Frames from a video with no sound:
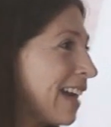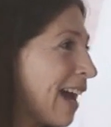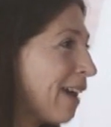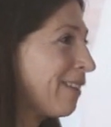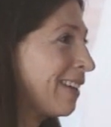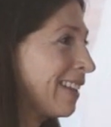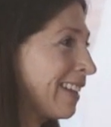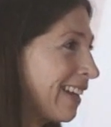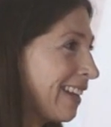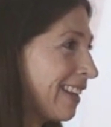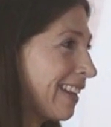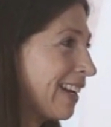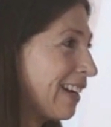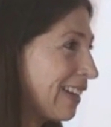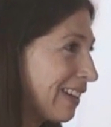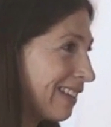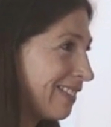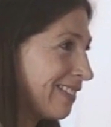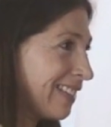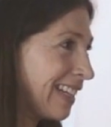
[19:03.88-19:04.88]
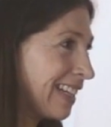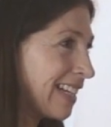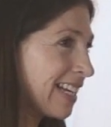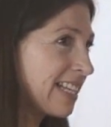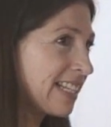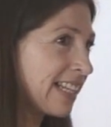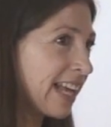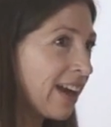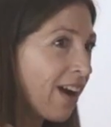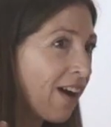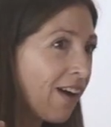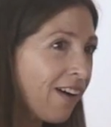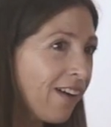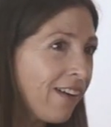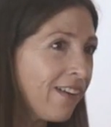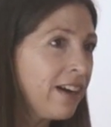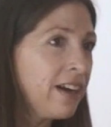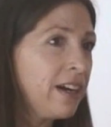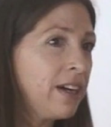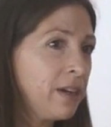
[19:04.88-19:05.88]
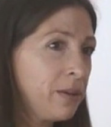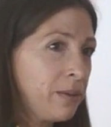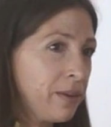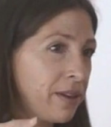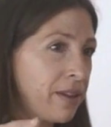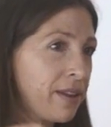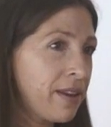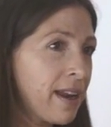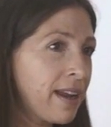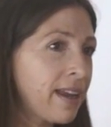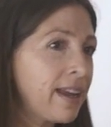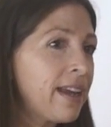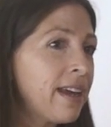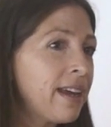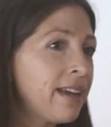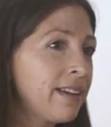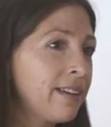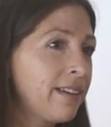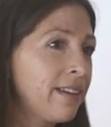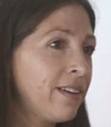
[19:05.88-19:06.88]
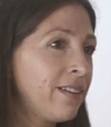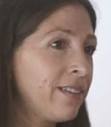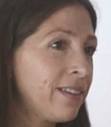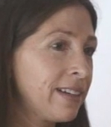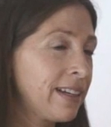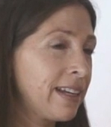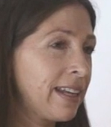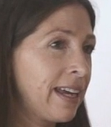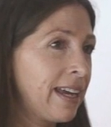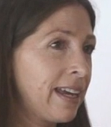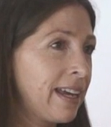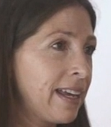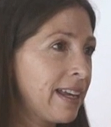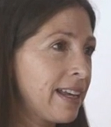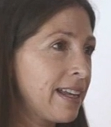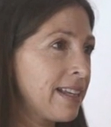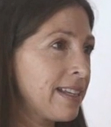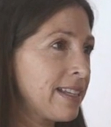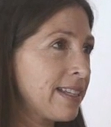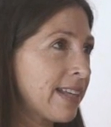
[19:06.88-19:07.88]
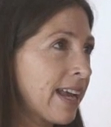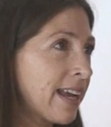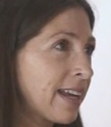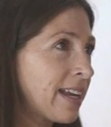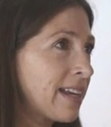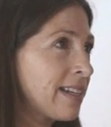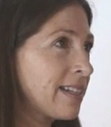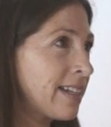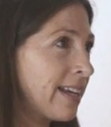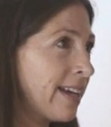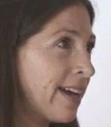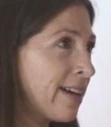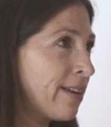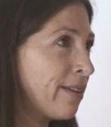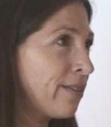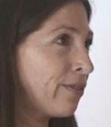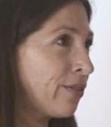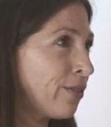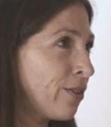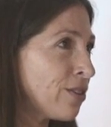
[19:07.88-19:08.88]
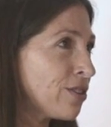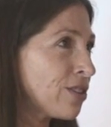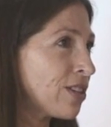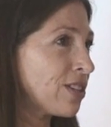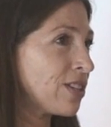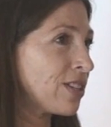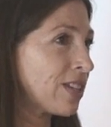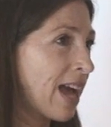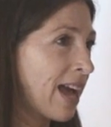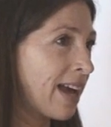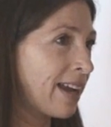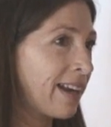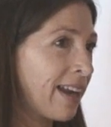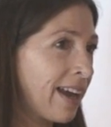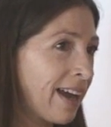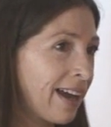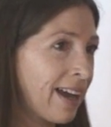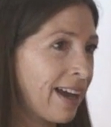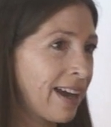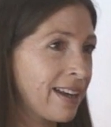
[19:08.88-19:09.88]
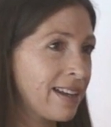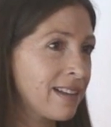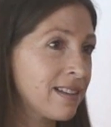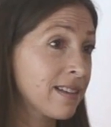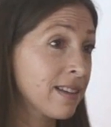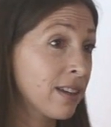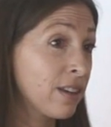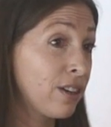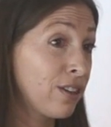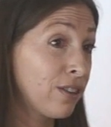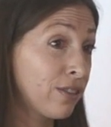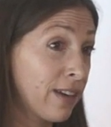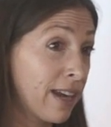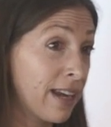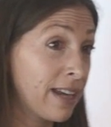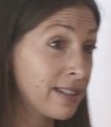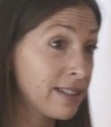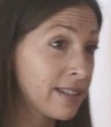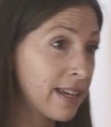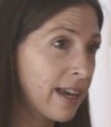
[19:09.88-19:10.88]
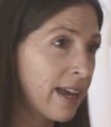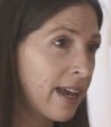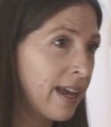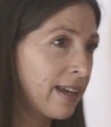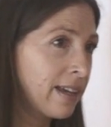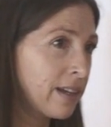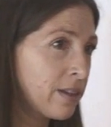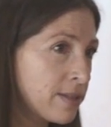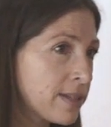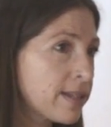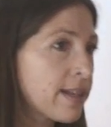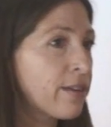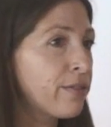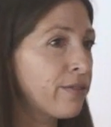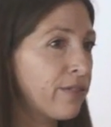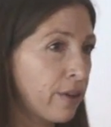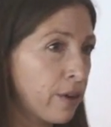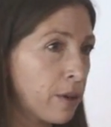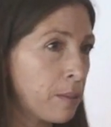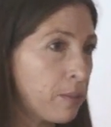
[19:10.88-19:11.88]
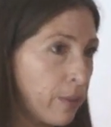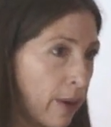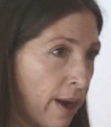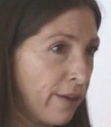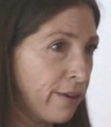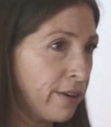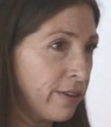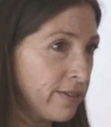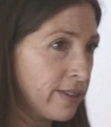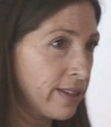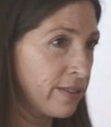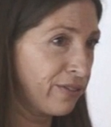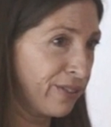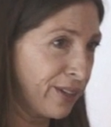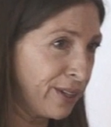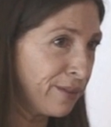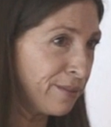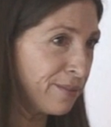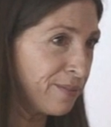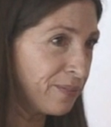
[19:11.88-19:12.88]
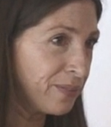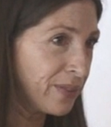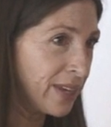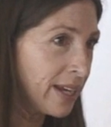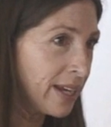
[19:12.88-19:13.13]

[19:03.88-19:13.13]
now and then they call me and they say, "Oh, we're thinking, you know, on the second day of Rosh Hashanah, it's a great day," because they're very proud of the film.